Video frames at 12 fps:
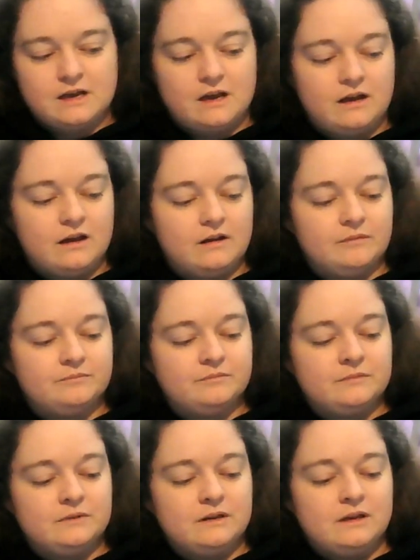Like
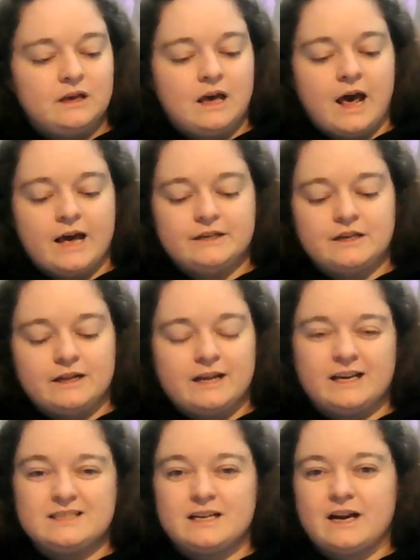
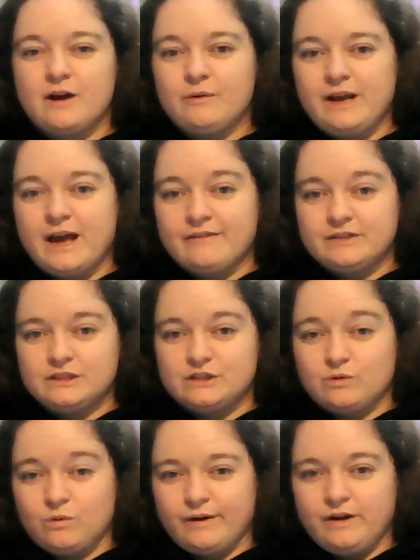I said, I already have a
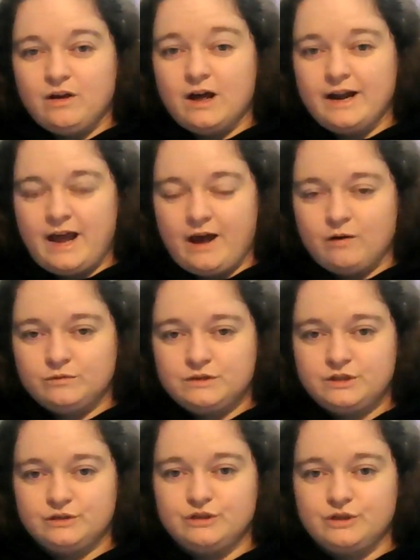tutorial on how
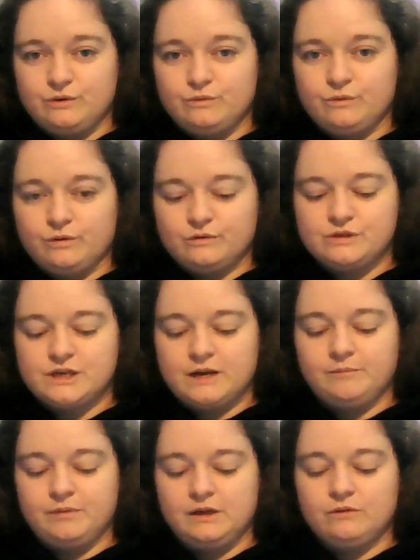to do crochet
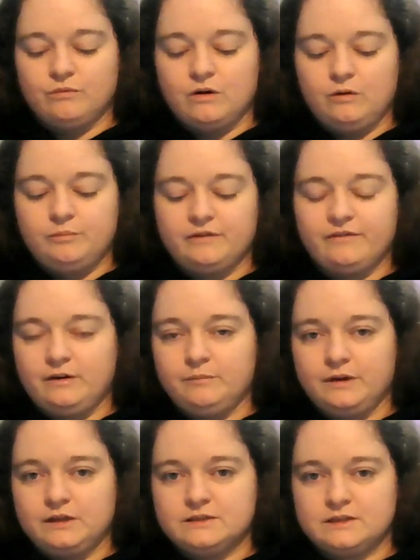bead rope. If
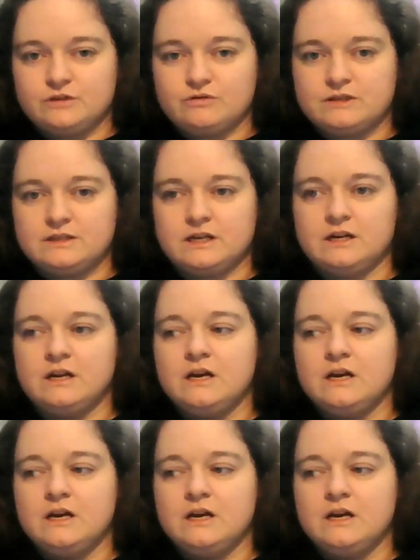anybody is interested,